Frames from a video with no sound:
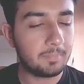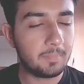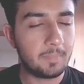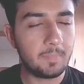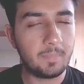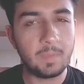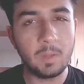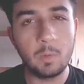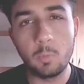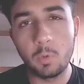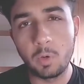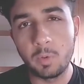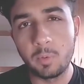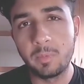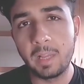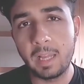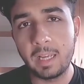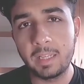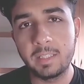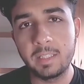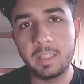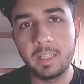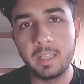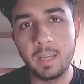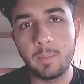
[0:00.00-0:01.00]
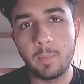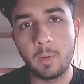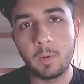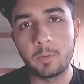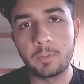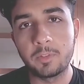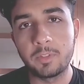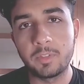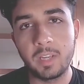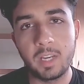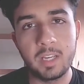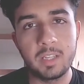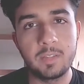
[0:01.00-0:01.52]
would have liked to get my own
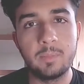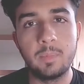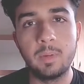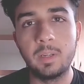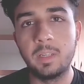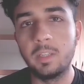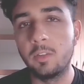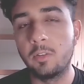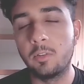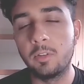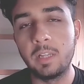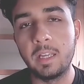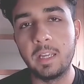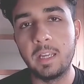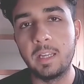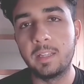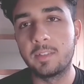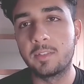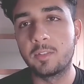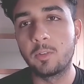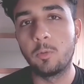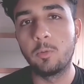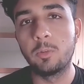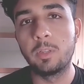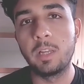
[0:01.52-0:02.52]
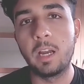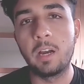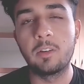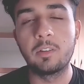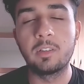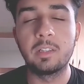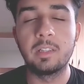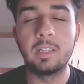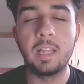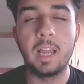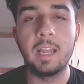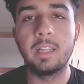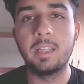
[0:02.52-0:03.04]
size, but it sold out
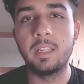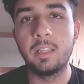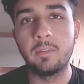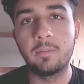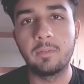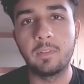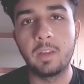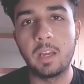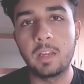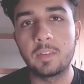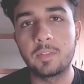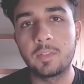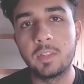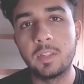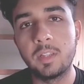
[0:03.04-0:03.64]
lightning fast,